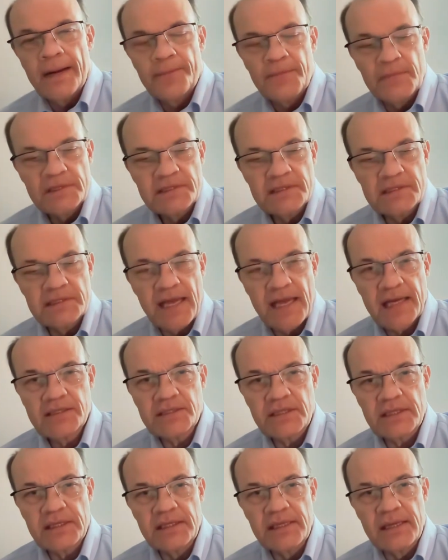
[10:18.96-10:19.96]
This is
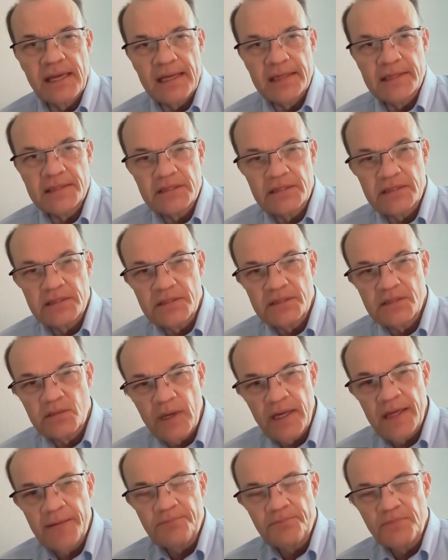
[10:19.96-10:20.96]
actually nice and
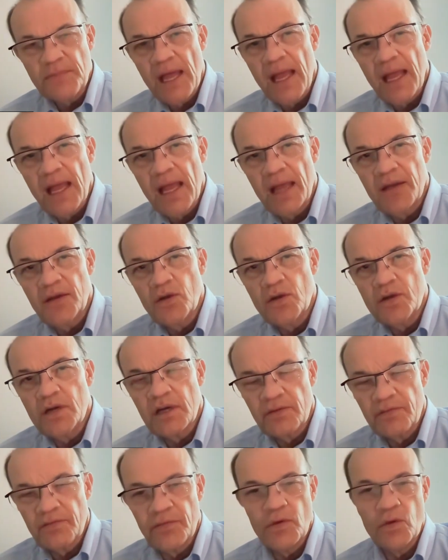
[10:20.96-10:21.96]
sweet, and you
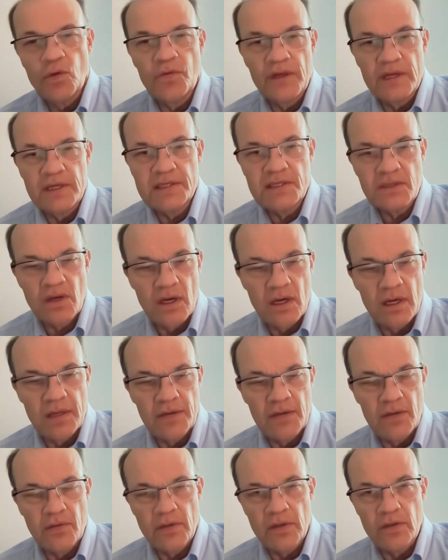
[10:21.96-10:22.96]
can view this on
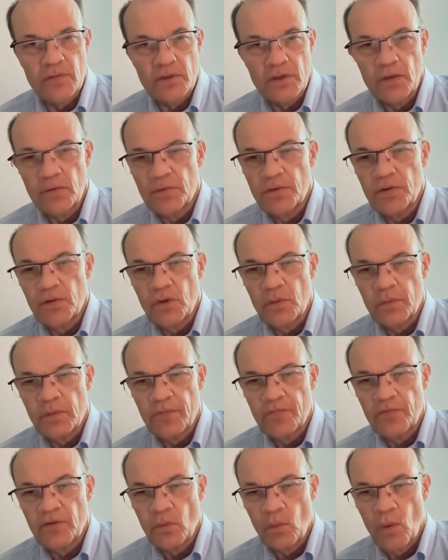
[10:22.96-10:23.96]
your own YouTube
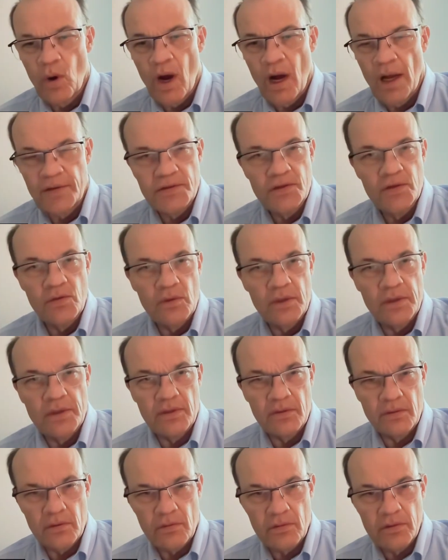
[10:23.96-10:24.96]
if you want to on
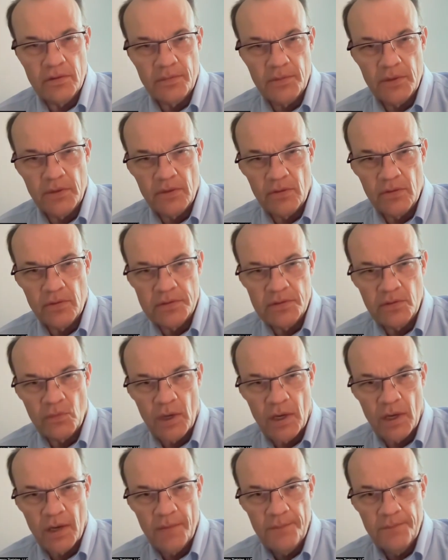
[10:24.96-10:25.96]
your own computer as
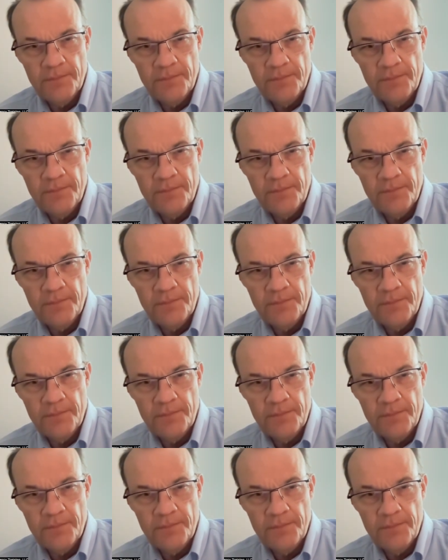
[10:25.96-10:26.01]
well.